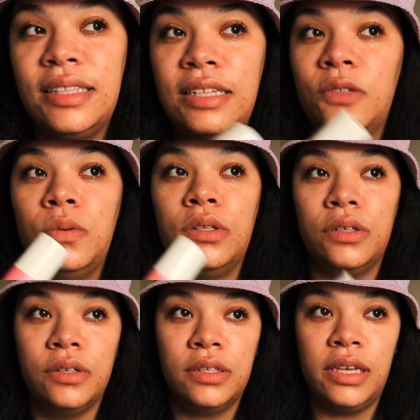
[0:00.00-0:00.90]
This will
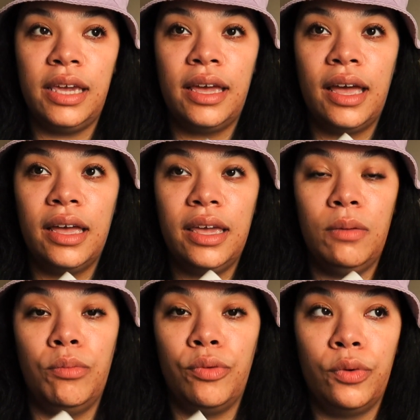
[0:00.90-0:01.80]
seriously
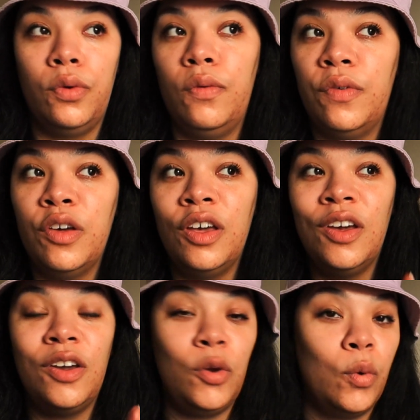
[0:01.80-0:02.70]
improve
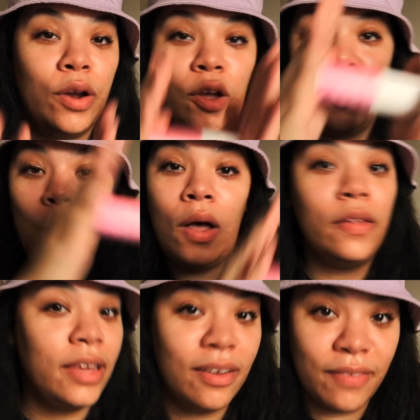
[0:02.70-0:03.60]
your
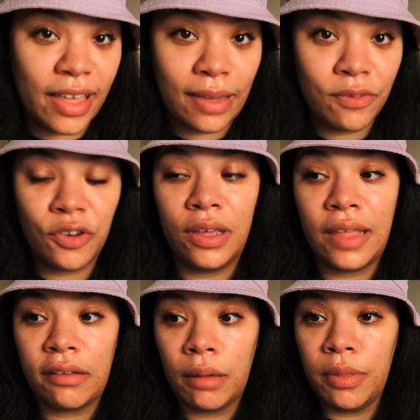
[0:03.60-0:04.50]
quality of life during
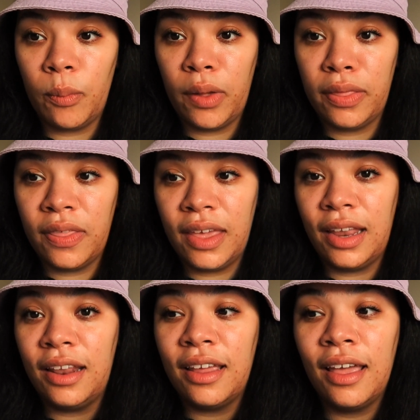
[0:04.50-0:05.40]
that time of the month, and